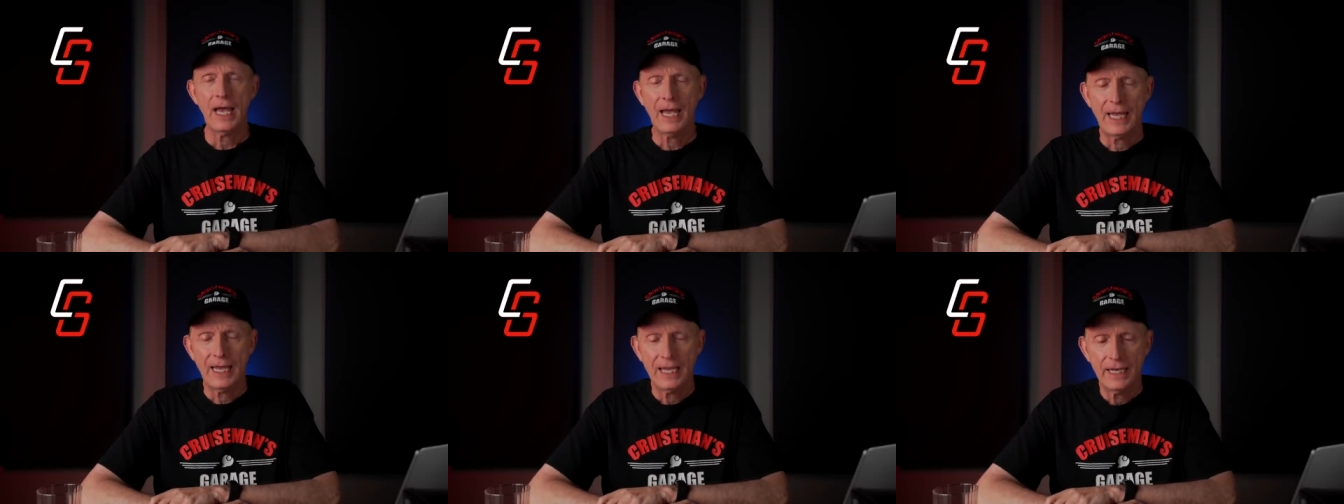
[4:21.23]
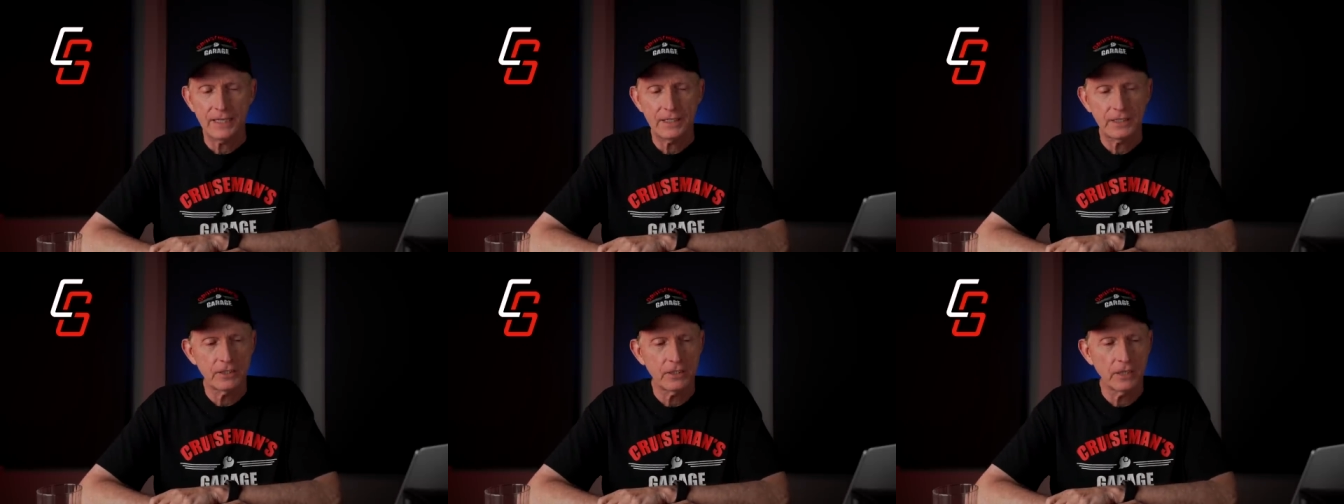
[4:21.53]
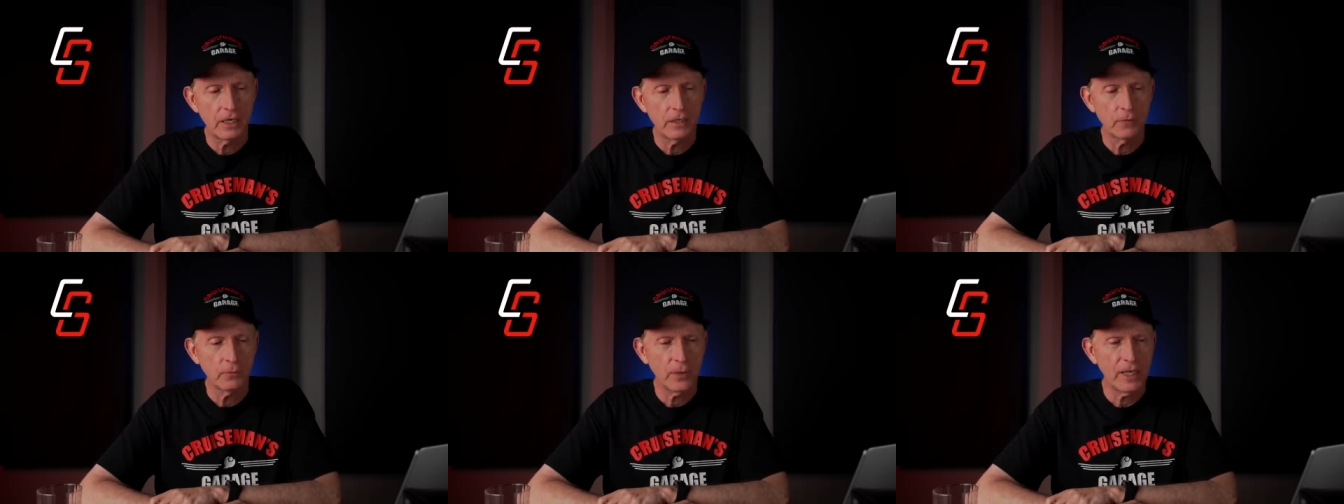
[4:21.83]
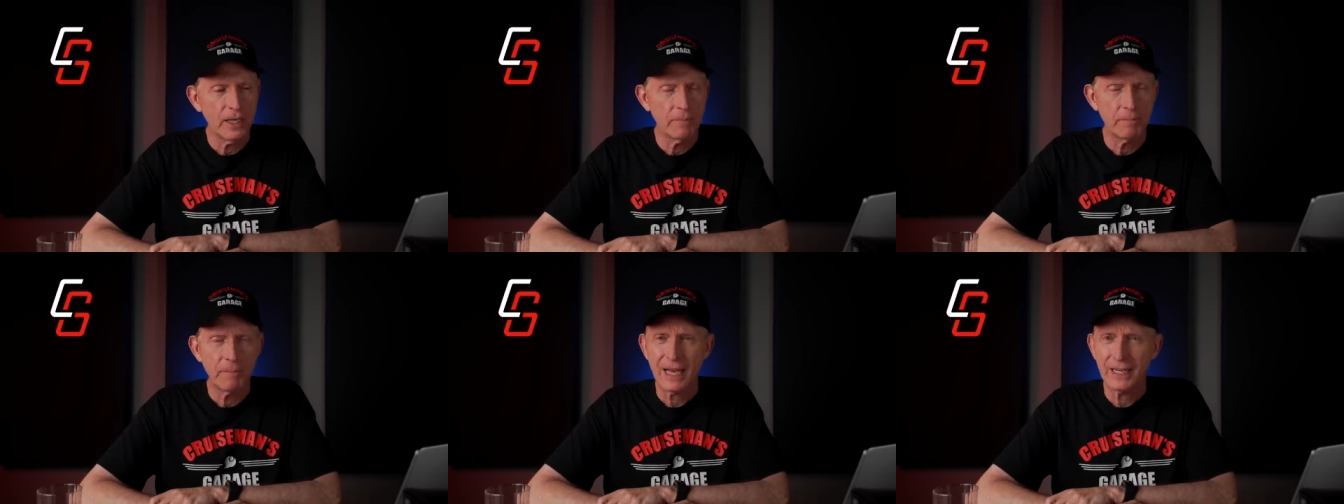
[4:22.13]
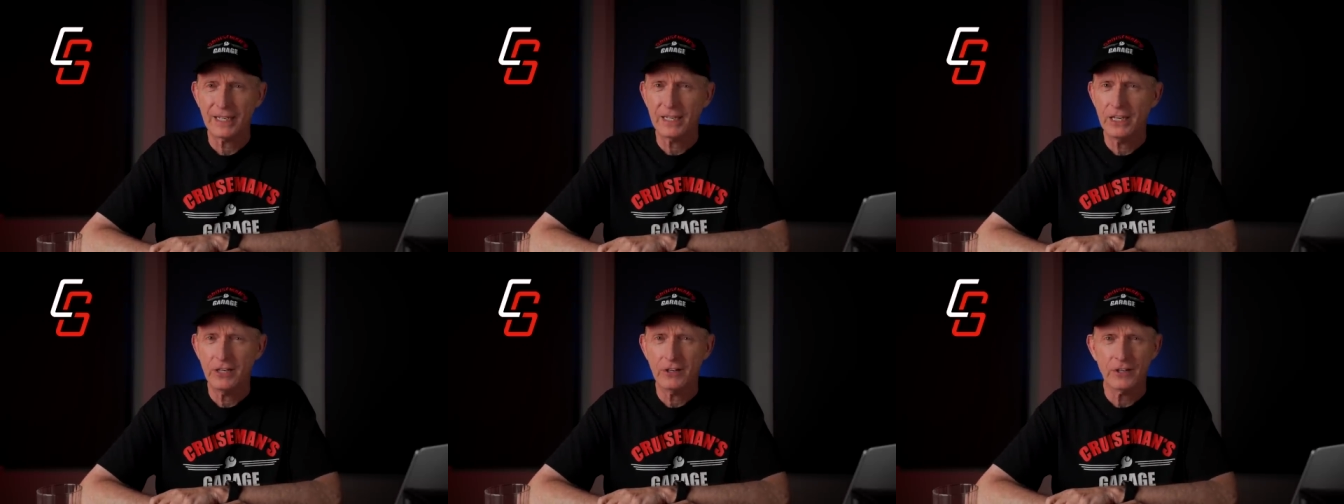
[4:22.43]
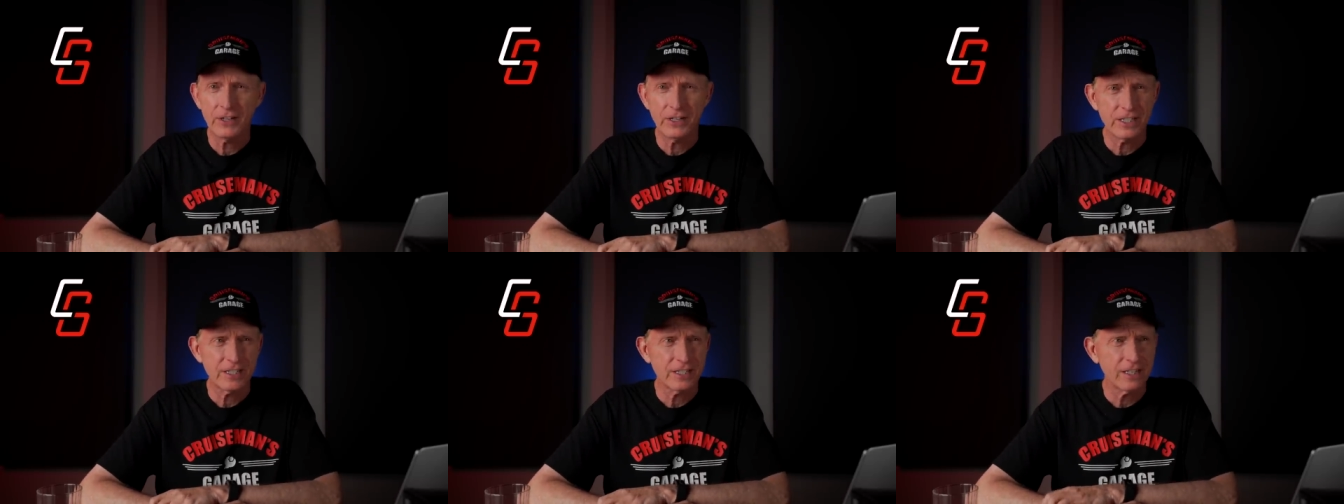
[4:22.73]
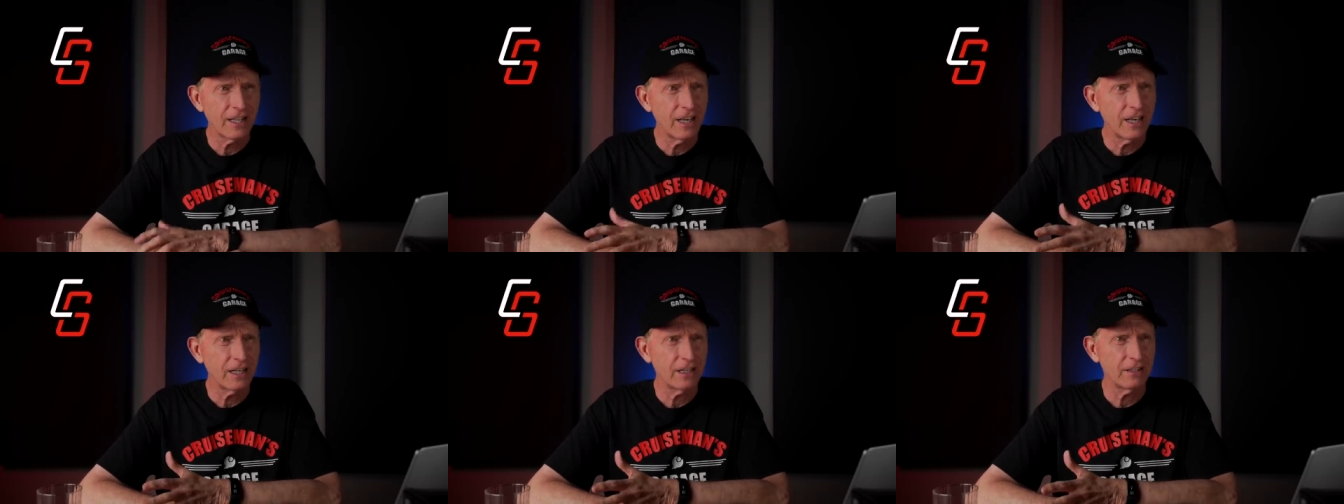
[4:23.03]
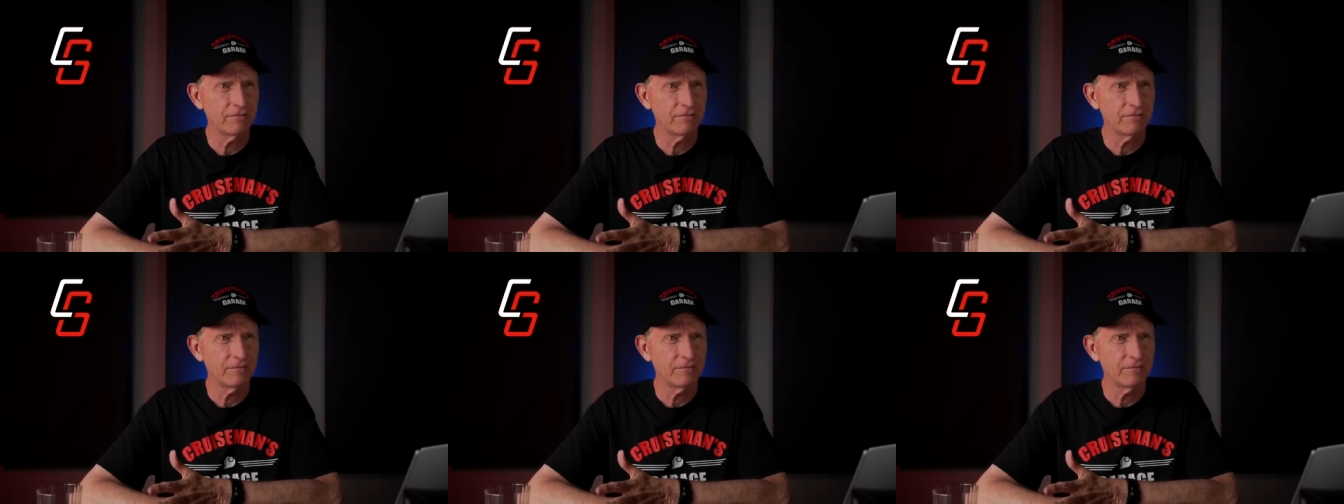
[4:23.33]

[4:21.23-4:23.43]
And we get back here and it's like,